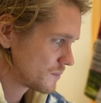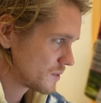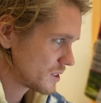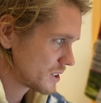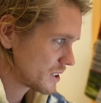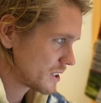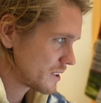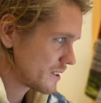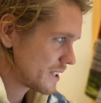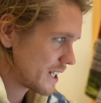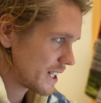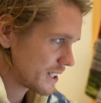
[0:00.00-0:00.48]

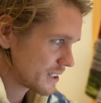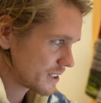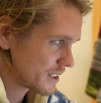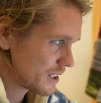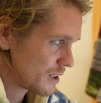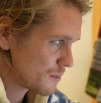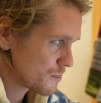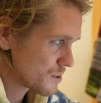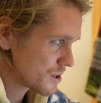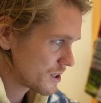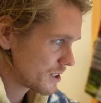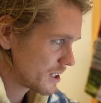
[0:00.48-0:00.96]
So that's an
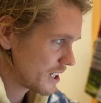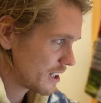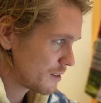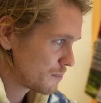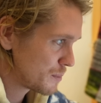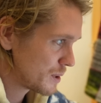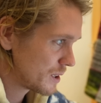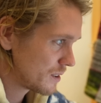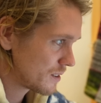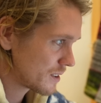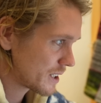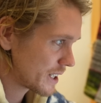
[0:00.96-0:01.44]
option that I've
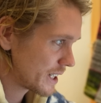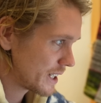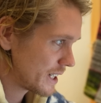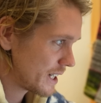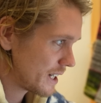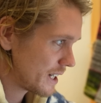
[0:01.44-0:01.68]
been looking